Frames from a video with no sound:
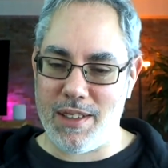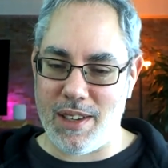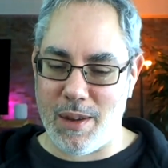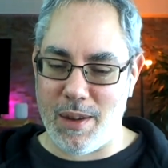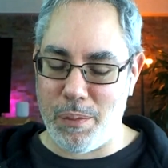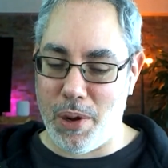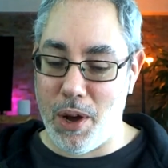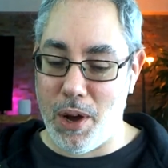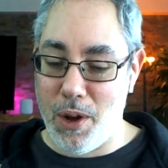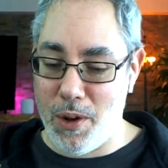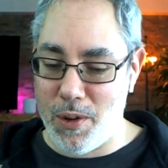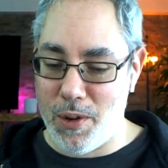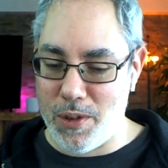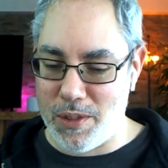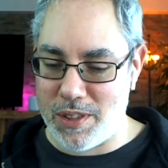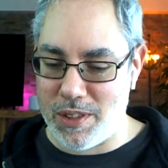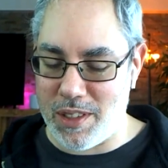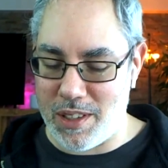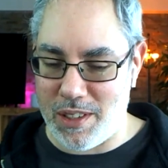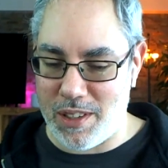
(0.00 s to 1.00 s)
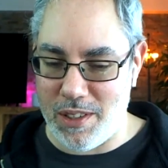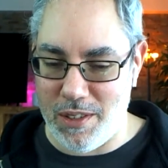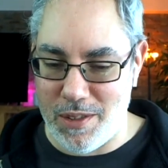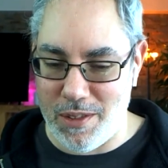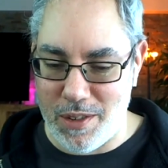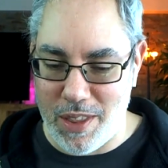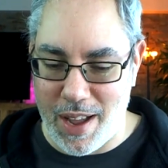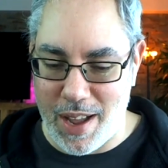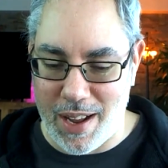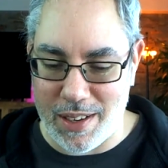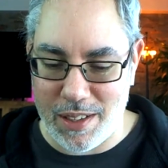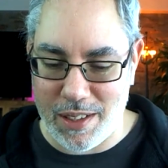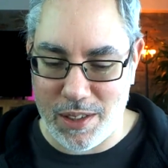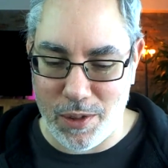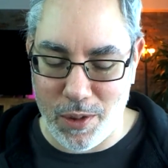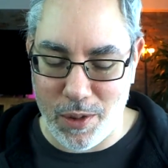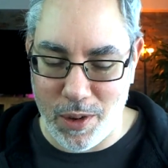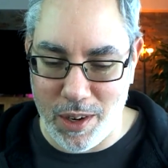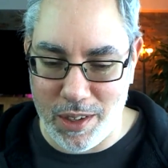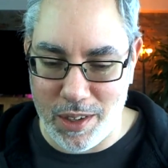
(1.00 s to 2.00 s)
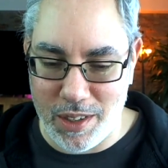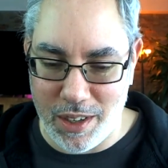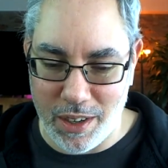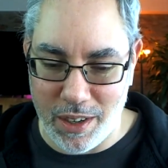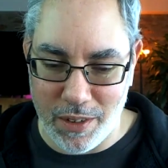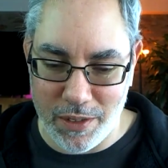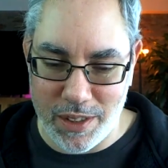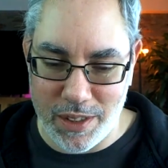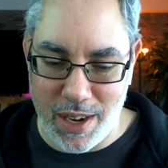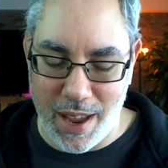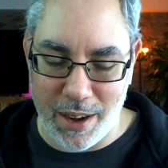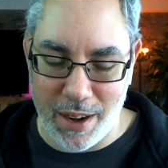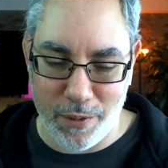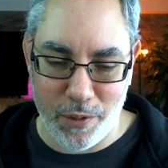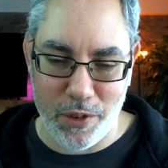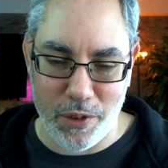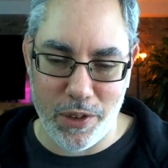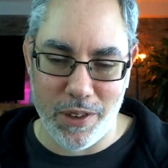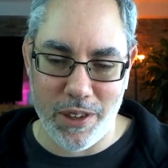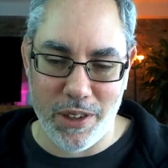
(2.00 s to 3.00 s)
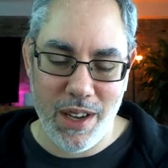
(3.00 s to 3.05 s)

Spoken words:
opposed to that sort of snack food,